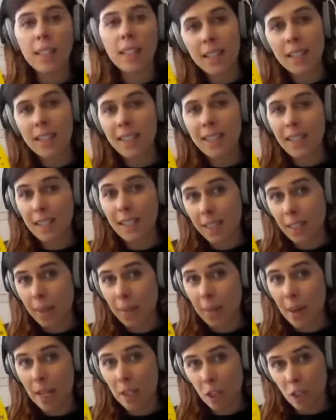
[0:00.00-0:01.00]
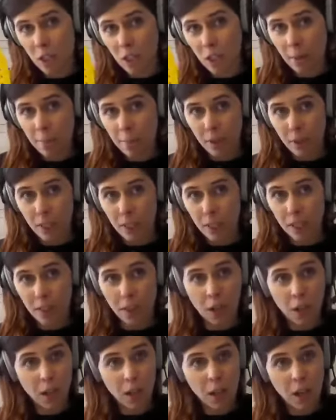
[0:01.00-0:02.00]
60 is the magic number in
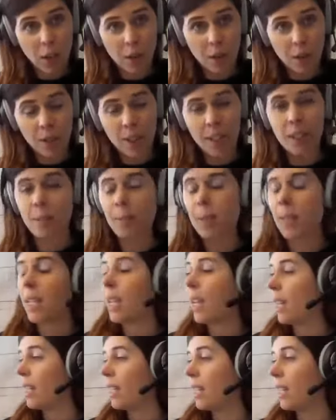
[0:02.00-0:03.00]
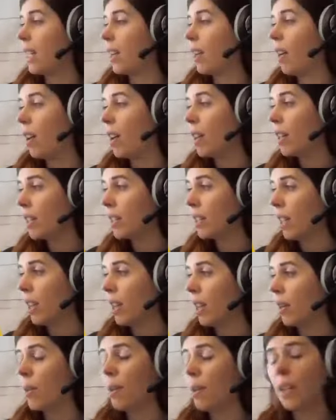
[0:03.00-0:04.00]
the clock world because it
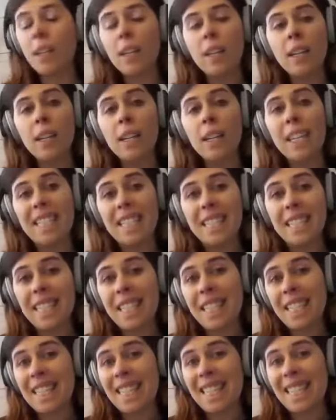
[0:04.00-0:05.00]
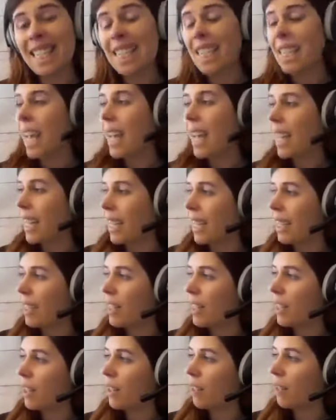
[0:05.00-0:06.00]
also is 60 seconds
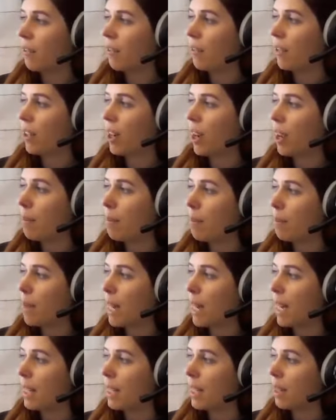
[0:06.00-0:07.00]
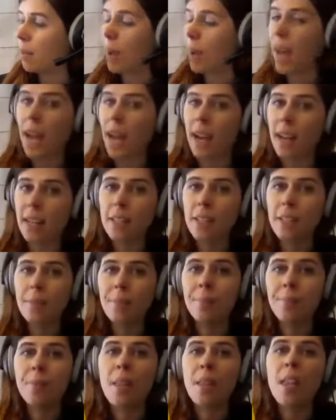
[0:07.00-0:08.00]
for a minute to pass.
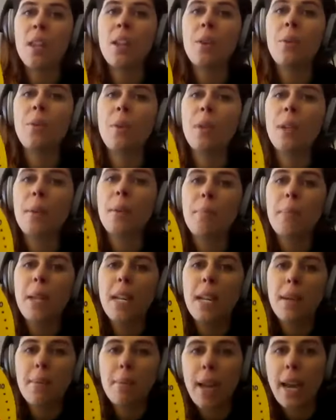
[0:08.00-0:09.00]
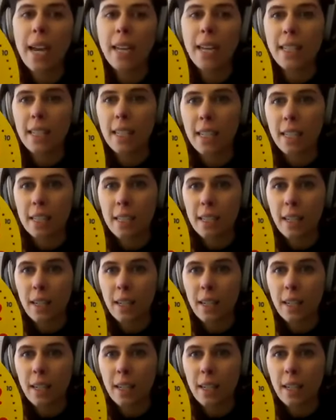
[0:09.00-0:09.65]
When a minute passes,